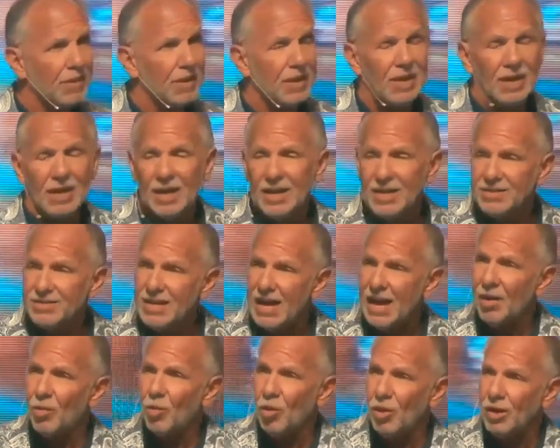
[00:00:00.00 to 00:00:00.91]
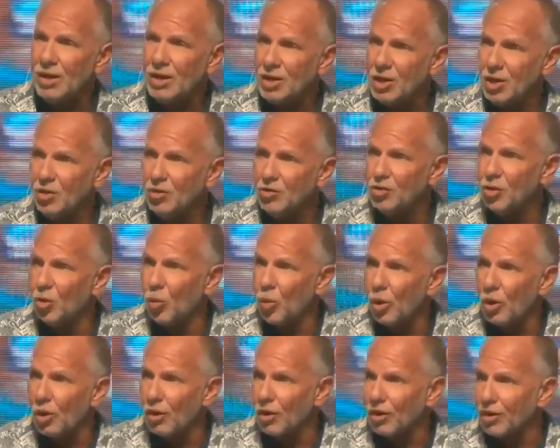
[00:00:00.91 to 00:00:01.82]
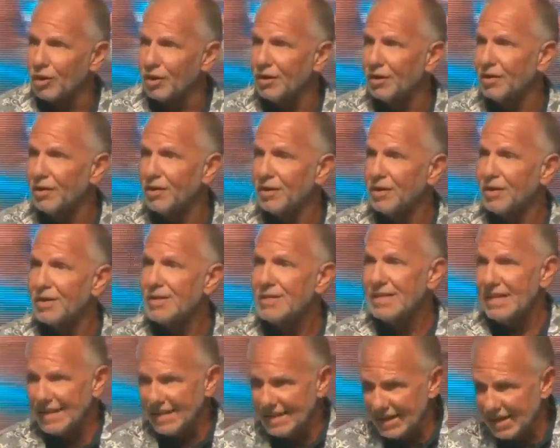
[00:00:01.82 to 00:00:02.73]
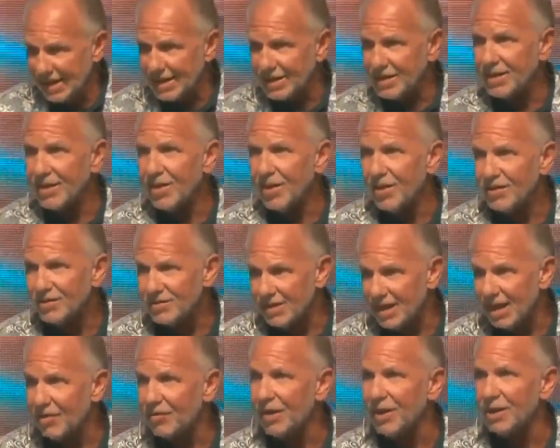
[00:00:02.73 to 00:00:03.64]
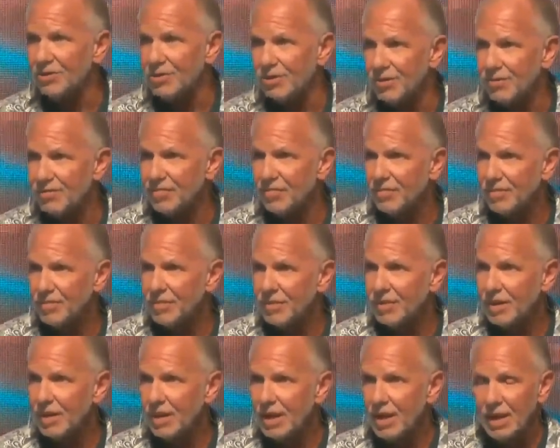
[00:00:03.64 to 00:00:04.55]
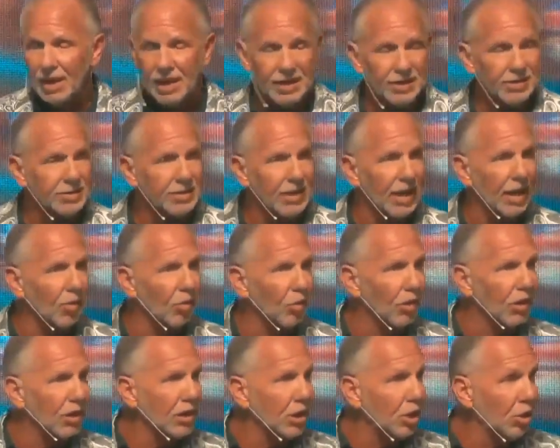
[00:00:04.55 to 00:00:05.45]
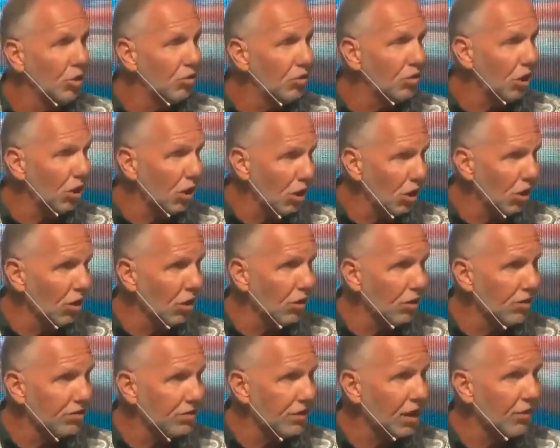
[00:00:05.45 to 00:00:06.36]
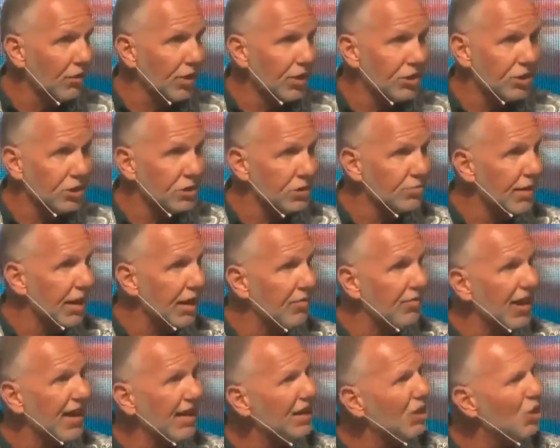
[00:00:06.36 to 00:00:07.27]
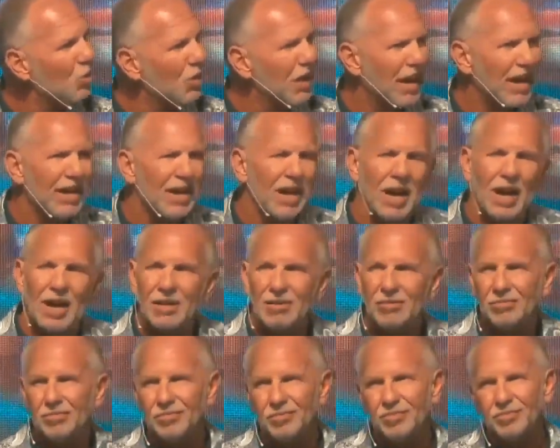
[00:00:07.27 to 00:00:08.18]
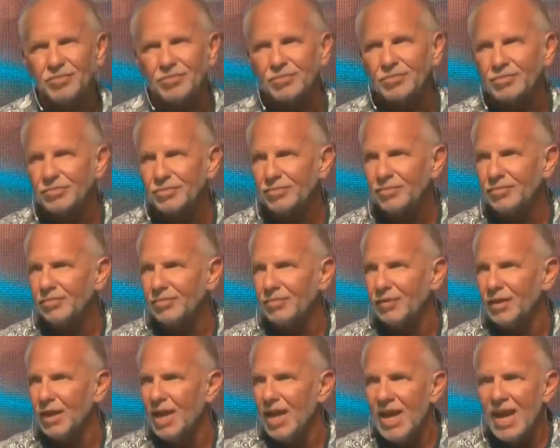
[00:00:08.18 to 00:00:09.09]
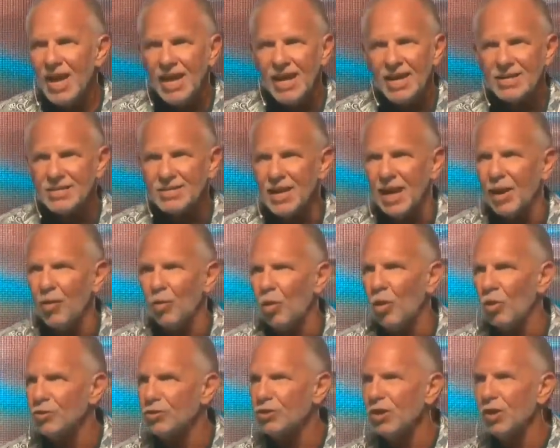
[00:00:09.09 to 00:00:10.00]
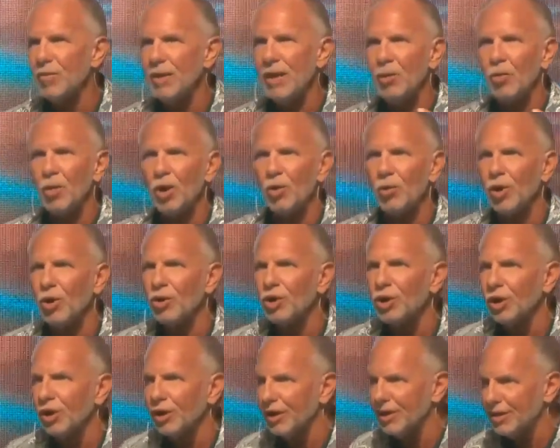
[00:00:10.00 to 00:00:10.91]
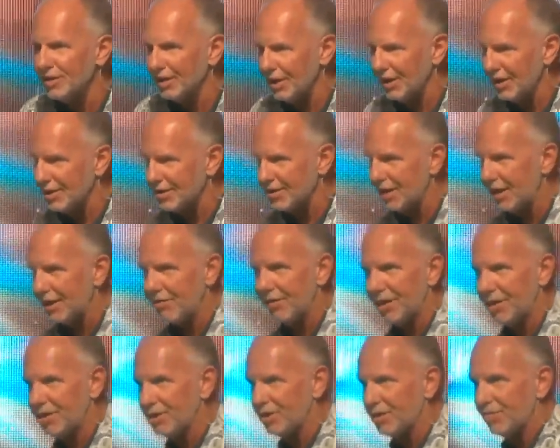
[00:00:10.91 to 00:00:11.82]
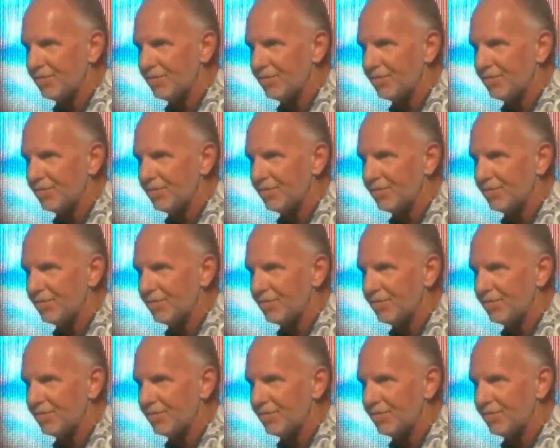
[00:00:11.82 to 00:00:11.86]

He's not wanting you to work to get salvation. He's not wanting you to earn salvation. As a matter of fact, you cannot. He's not wanting you to be real, real good to get salvation.